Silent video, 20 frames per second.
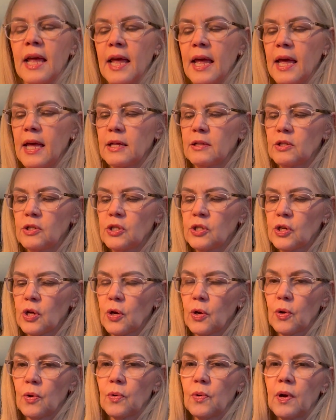and
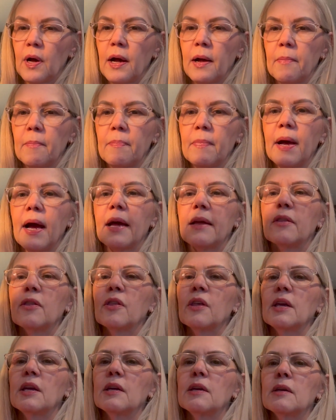so I
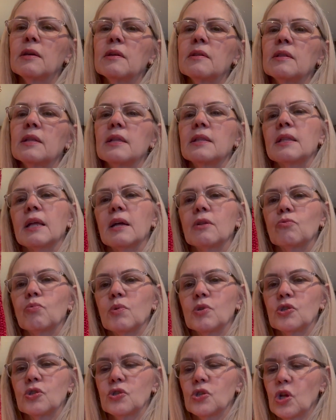think that
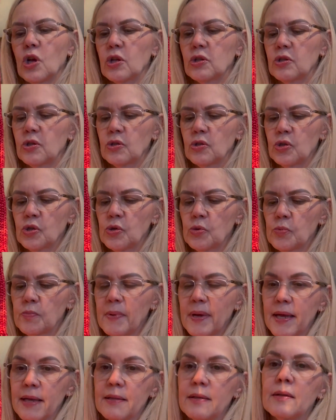was not too
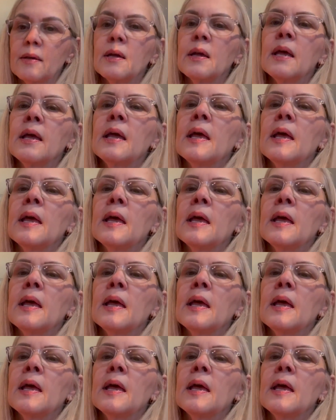bad.